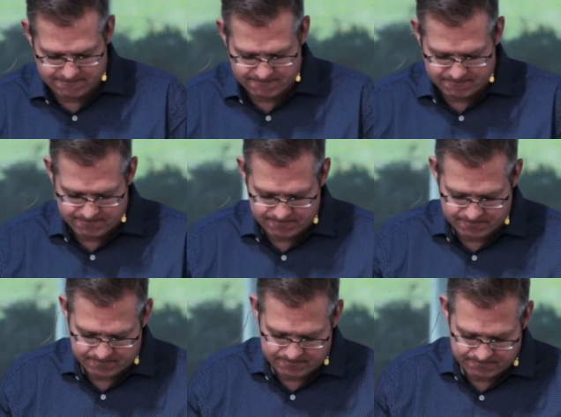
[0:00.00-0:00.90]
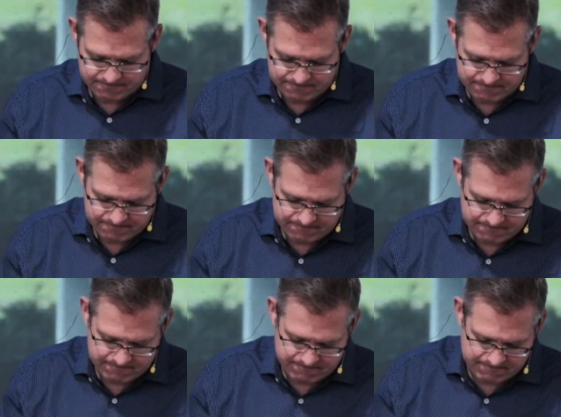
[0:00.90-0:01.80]

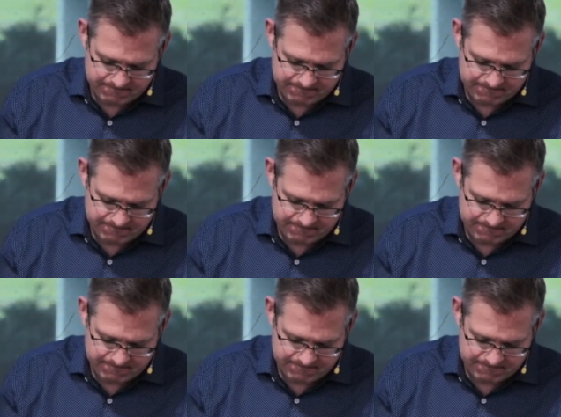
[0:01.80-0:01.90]
[no speech]